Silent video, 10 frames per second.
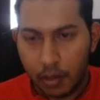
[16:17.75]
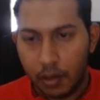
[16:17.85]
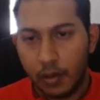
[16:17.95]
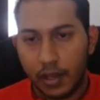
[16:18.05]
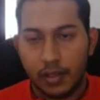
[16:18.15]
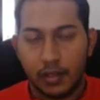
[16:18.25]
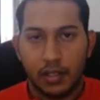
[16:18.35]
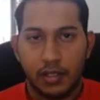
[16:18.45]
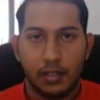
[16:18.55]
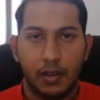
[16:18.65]
Okay, so this
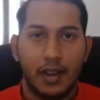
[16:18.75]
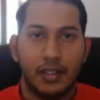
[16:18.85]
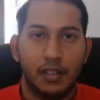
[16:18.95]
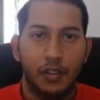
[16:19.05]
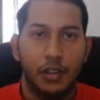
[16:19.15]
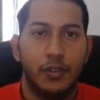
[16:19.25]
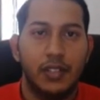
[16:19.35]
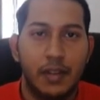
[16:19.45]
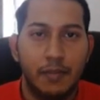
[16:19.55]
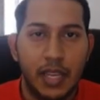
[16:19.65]
is your answer for the
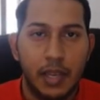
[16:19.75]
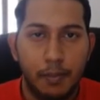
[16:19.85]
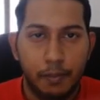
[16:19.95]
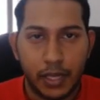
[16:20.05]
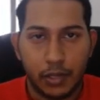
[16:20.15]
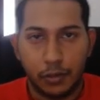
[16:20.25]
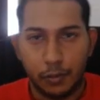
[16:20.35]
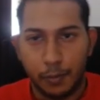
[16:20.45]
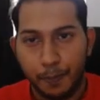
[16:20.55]
question B part 2.